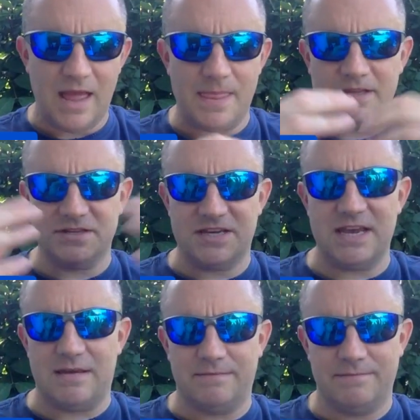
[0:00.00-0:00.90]
And that's
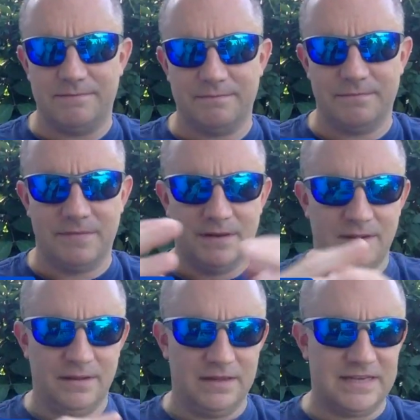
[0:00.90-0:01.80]
key.
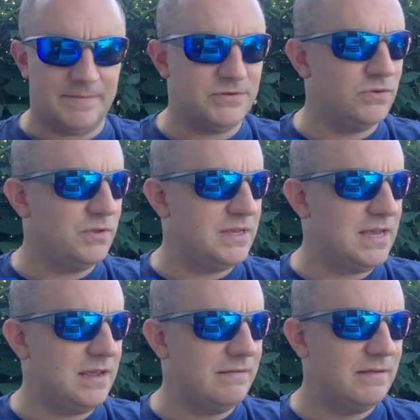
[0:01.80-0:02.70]
That's absolutely
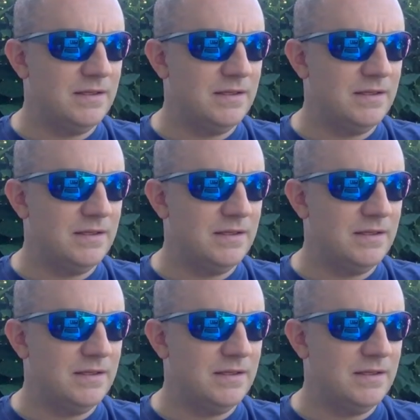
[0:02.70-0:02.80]
key.